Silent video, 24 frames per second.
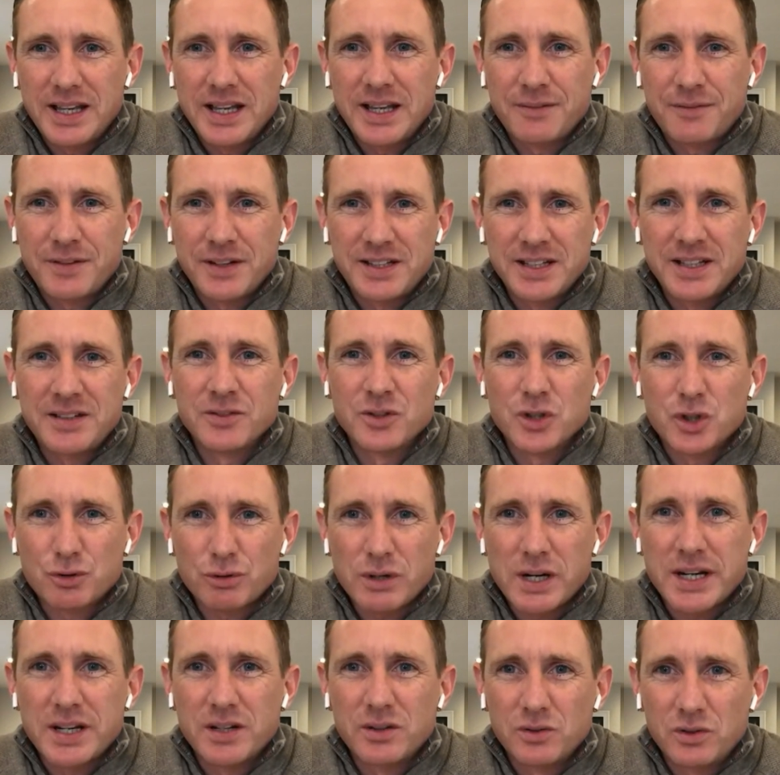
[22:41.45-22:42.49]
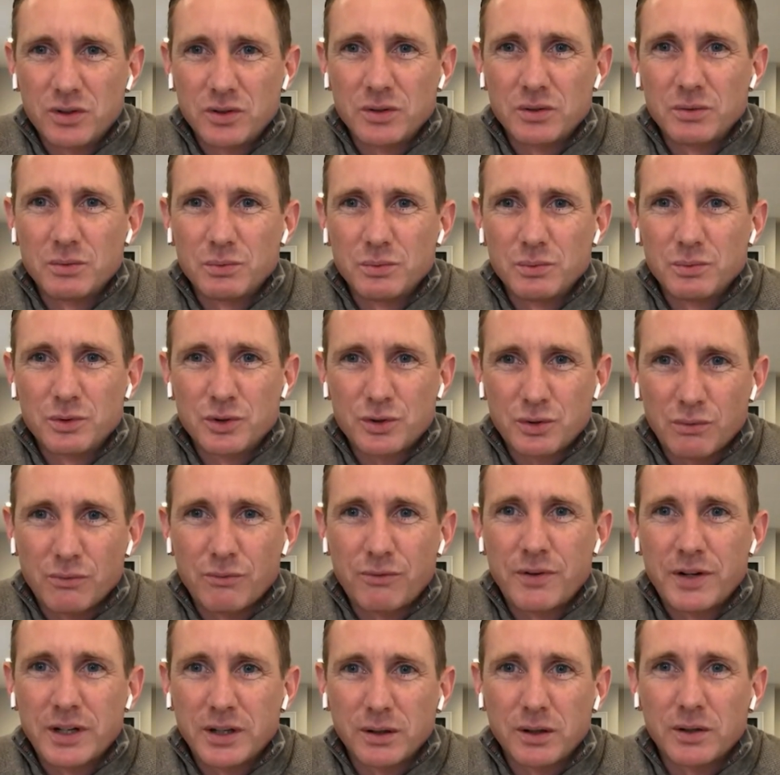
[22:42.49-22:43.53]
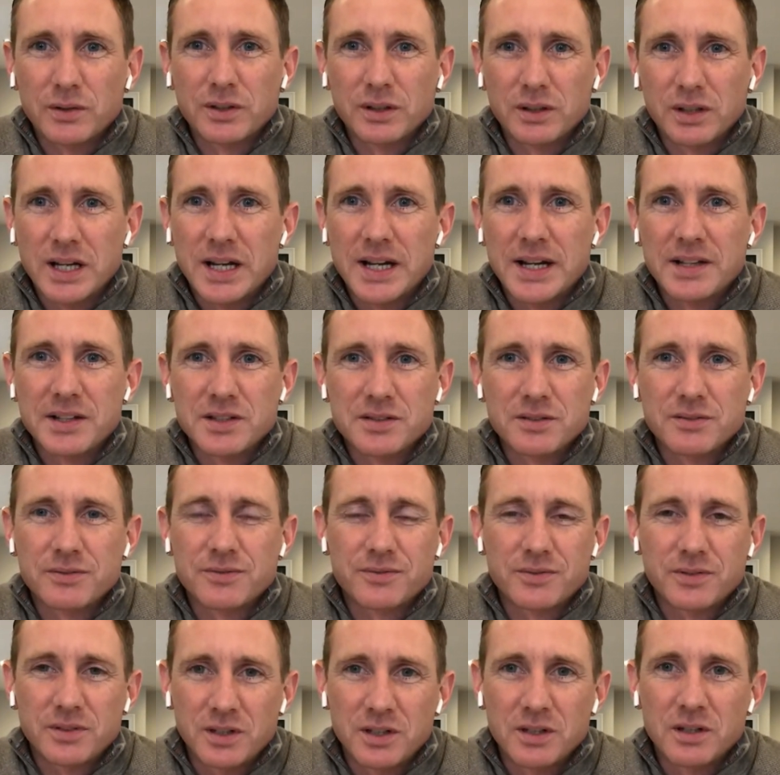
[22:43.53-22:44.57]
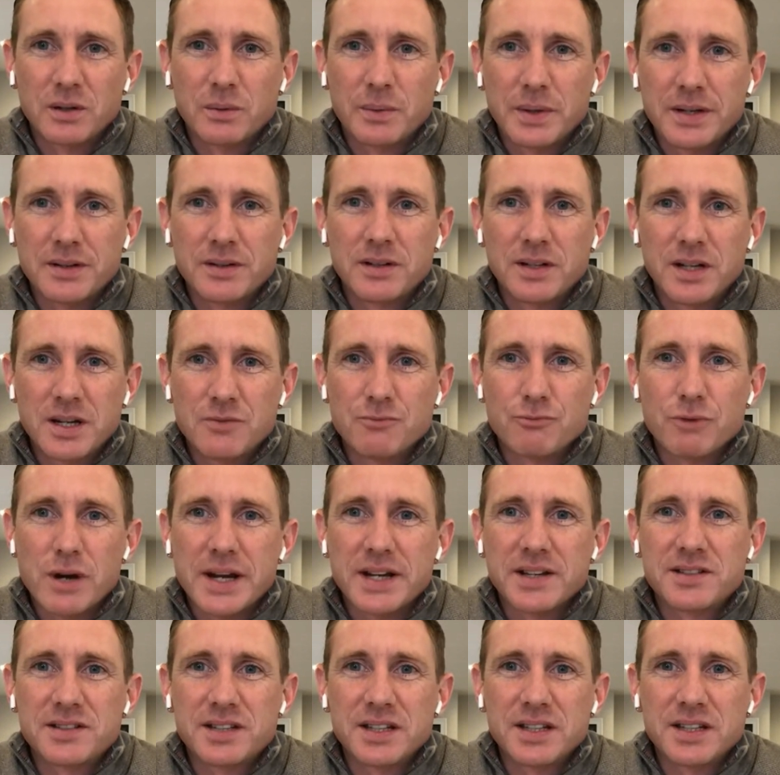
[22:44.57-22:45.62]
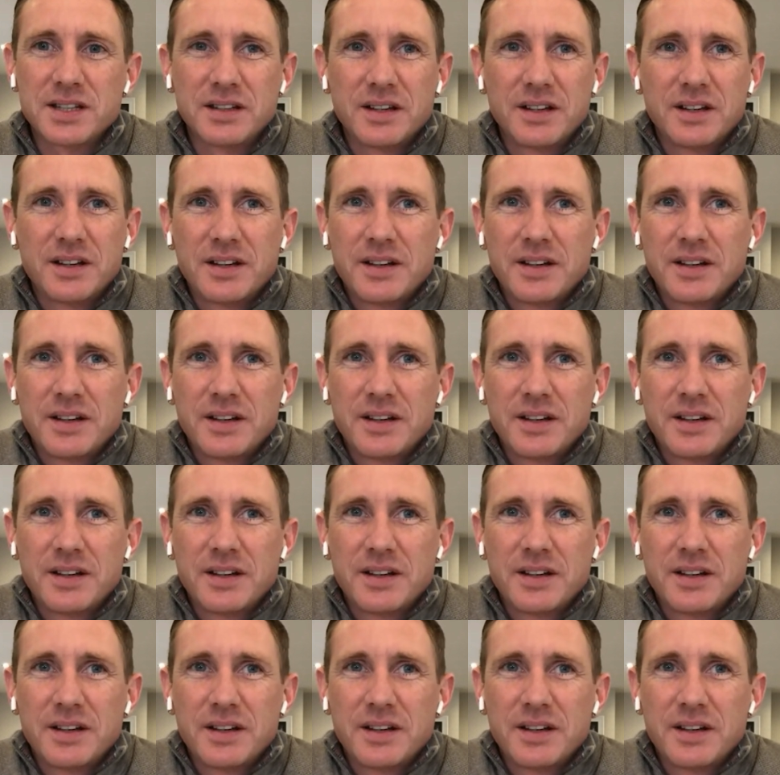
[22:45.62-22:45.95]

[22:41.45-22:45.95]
if I didn't try and do something along the lines of, you know, in racing.